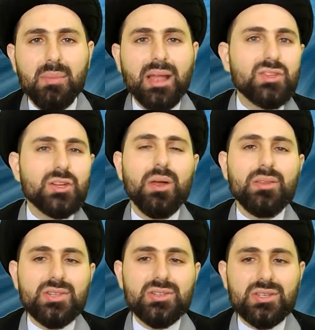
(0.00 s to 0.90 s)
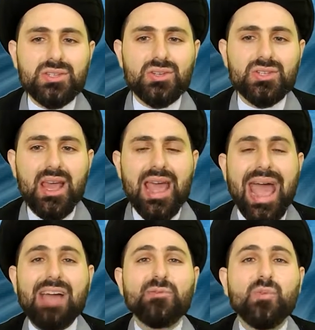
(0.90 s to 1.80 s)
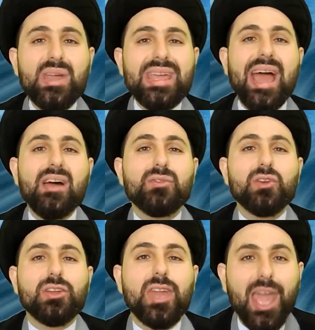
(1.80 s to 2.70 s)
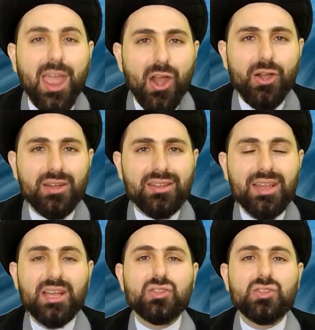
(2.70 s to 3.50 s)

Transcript: My dear brothers and sisters, have we ever cared